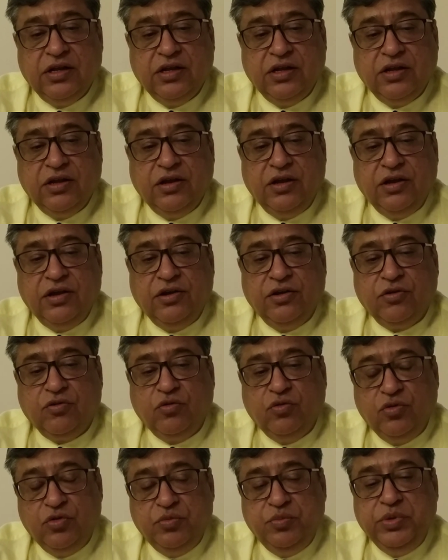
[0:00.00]

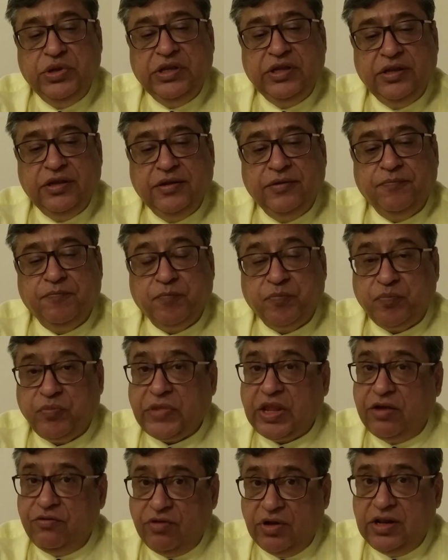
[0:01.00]
could be
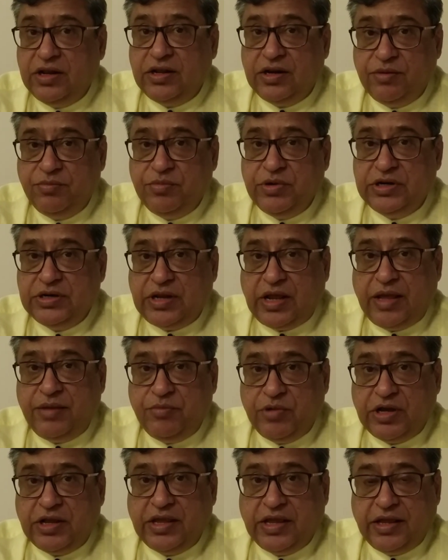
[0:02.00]
a vulnerable time
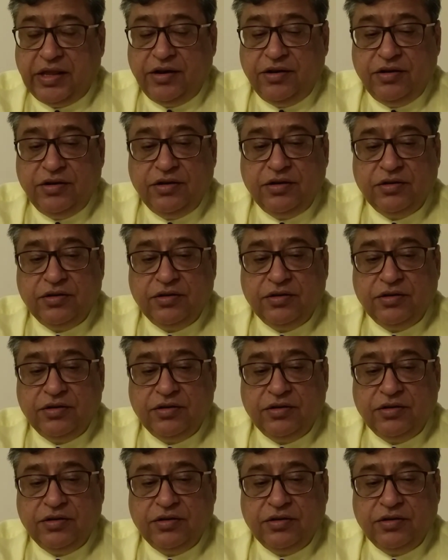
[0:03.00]
again.